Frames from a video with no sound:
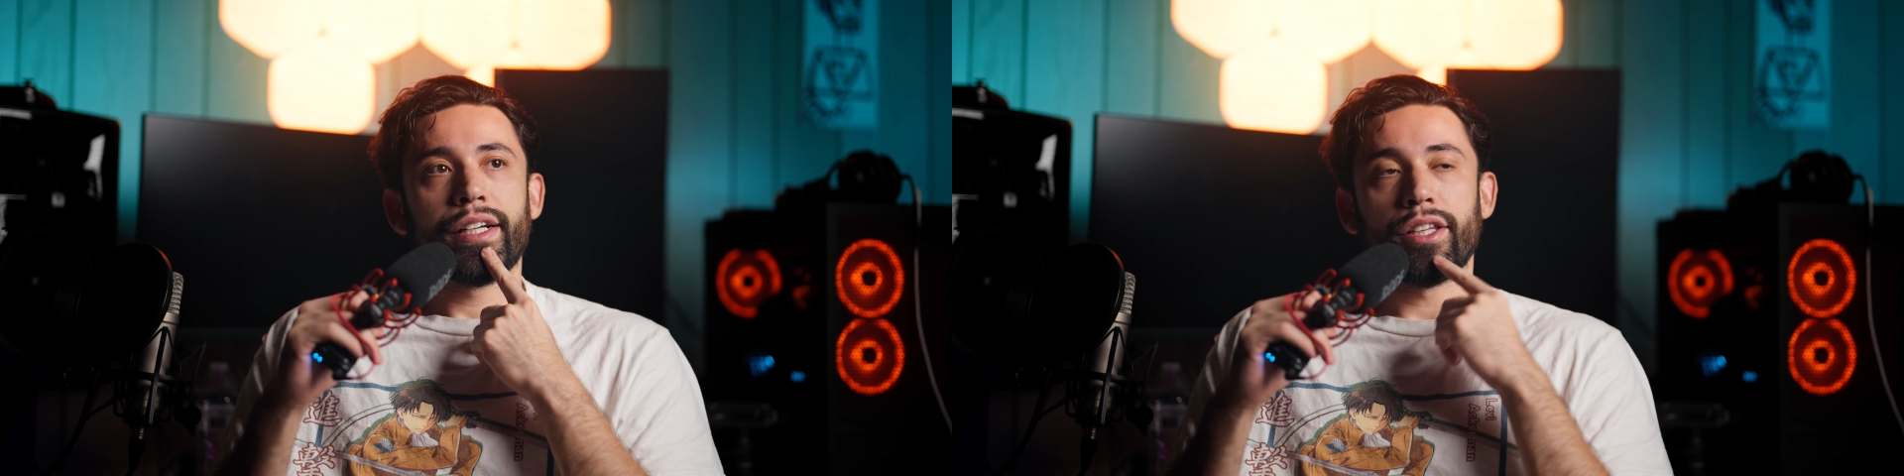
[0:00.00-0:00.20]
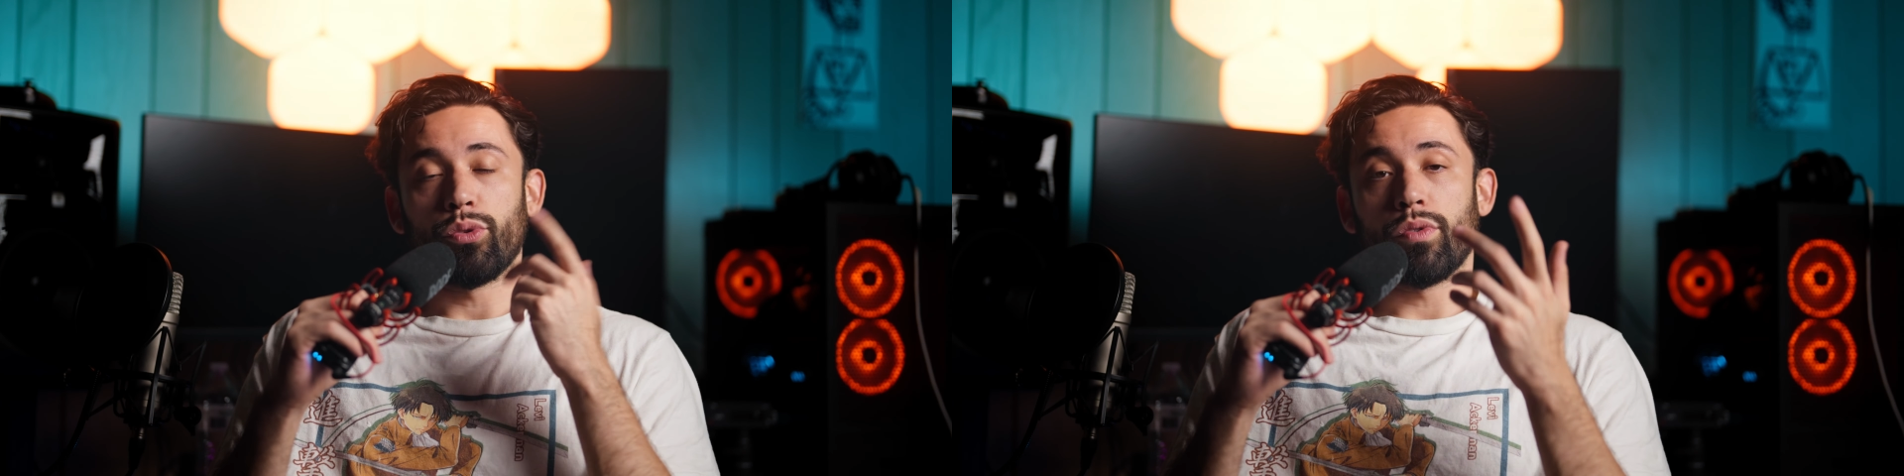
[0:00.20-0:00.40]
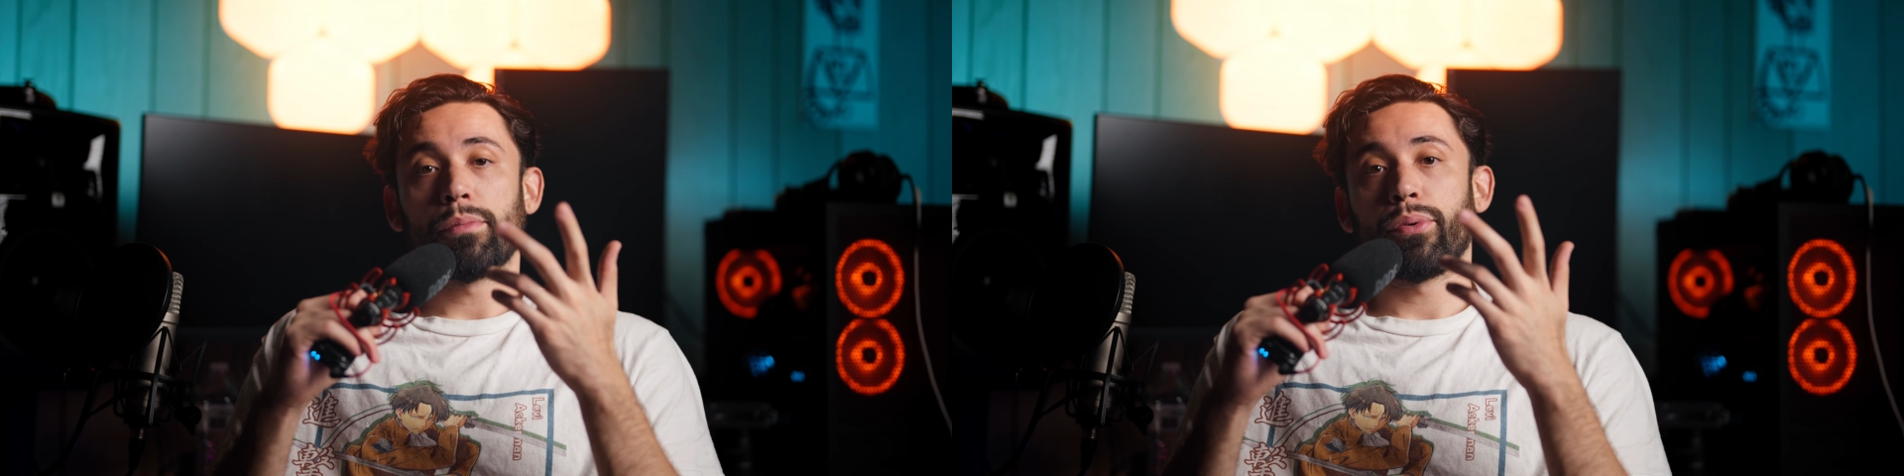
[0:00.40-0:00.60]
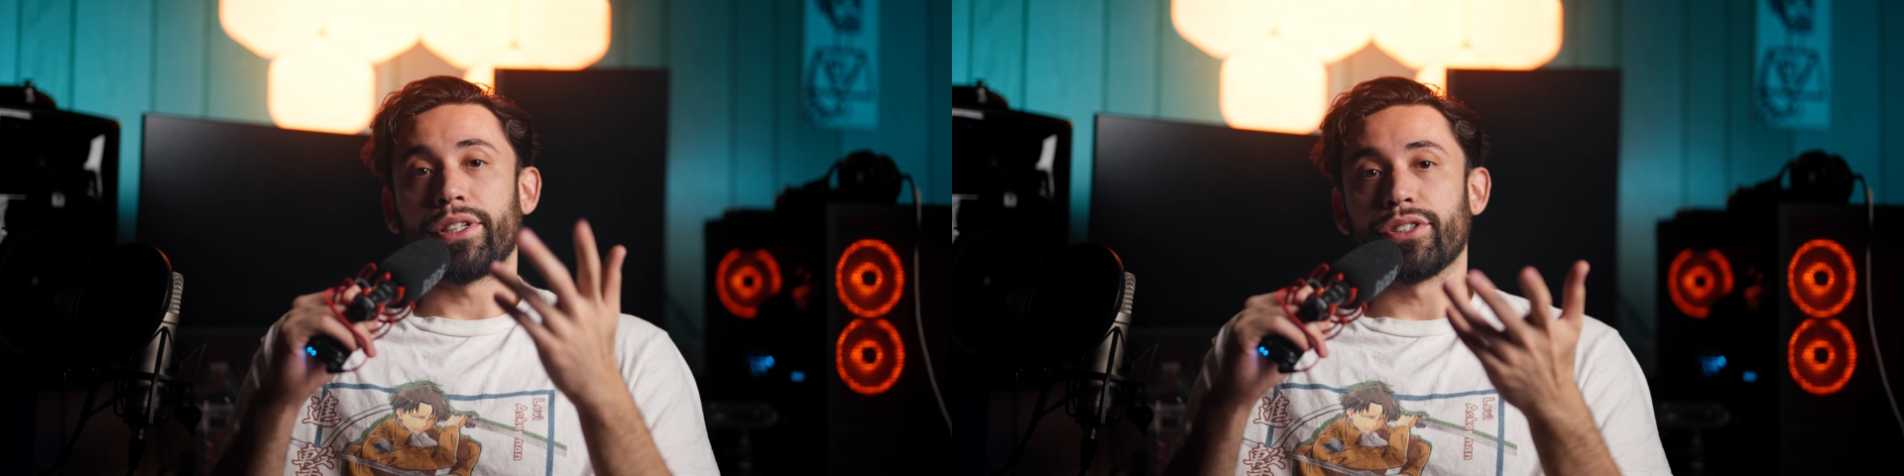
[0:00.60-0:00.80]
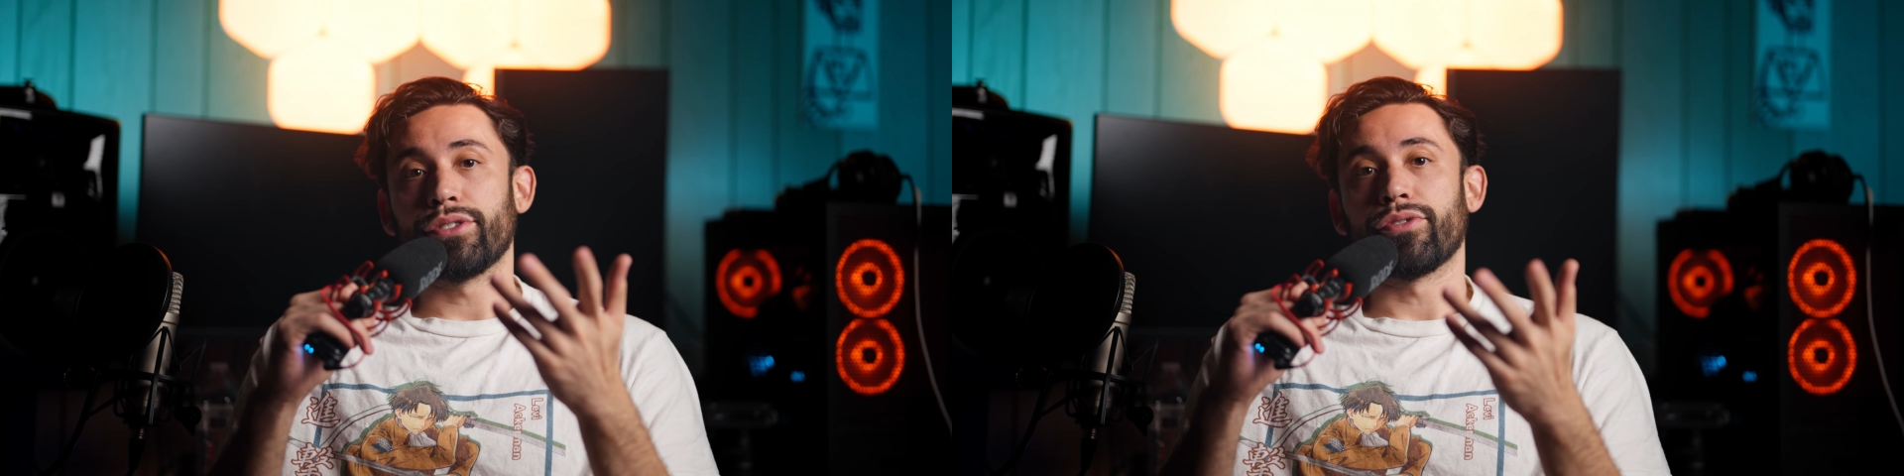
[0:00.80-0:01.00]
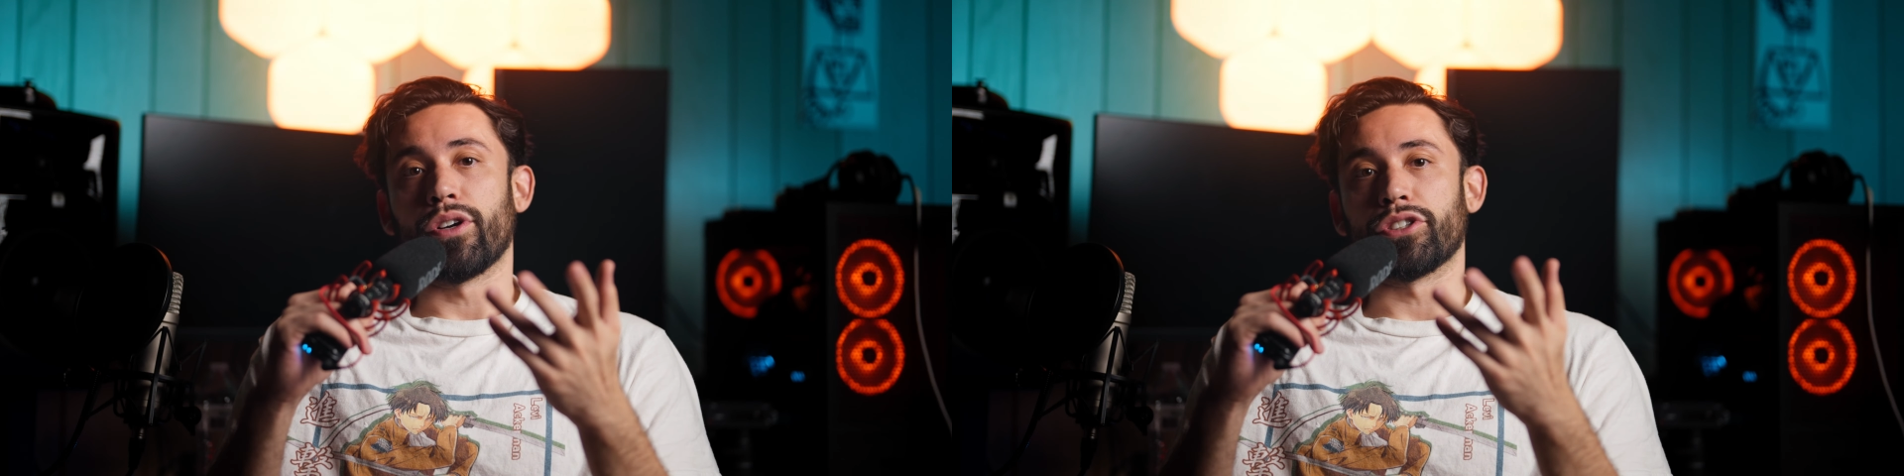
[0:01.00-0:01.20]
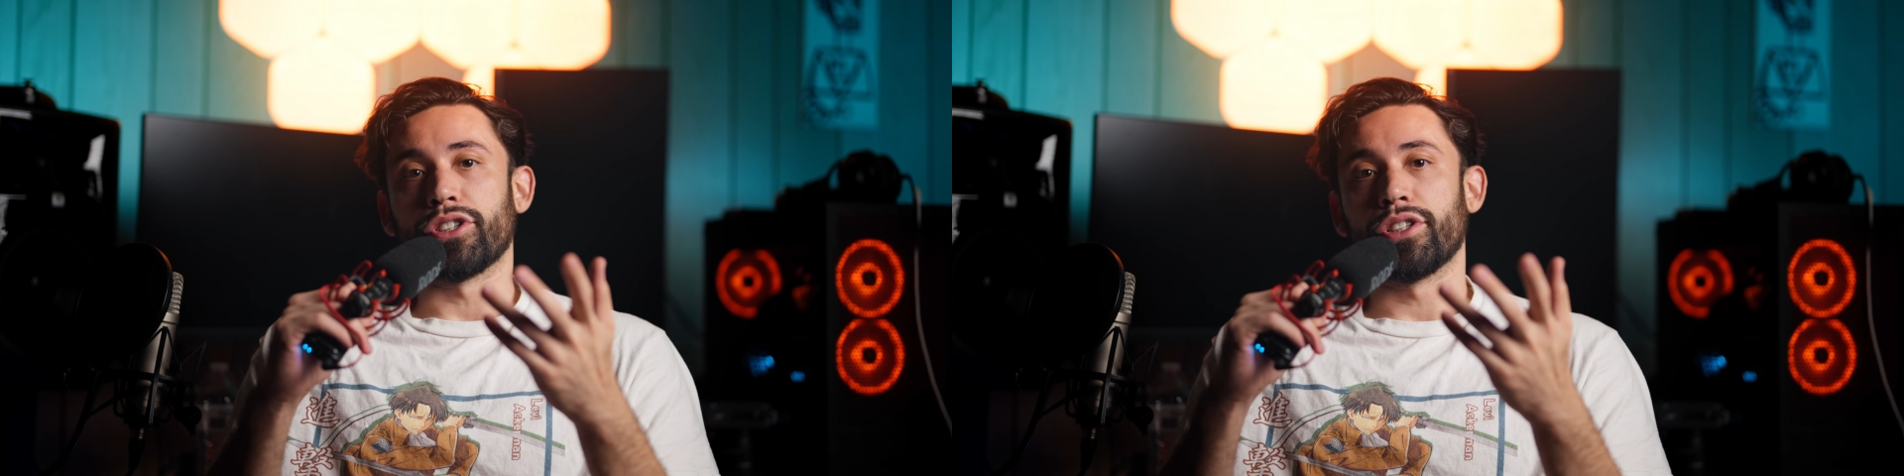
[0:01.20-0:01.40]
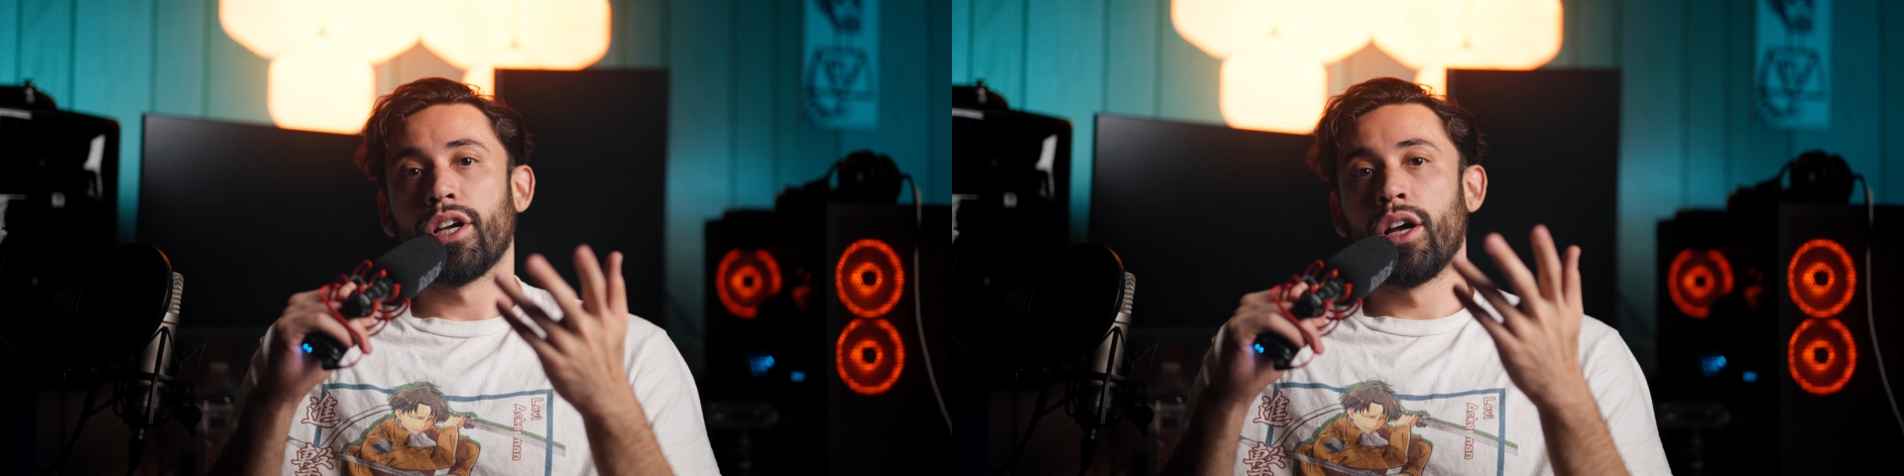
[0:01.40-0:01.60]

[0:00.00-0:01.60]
the 1.2 version